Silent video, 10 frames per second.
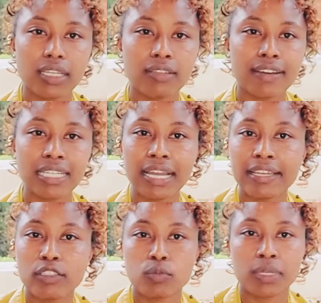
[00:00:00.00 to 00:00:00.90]
if I'd
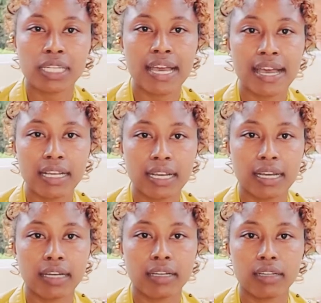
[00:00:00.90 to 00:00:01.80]
like to be
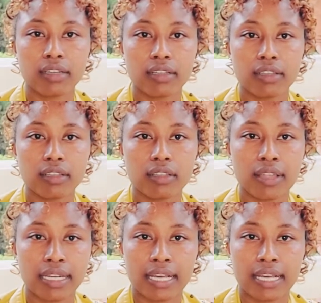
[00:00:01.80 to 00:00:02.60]
darker than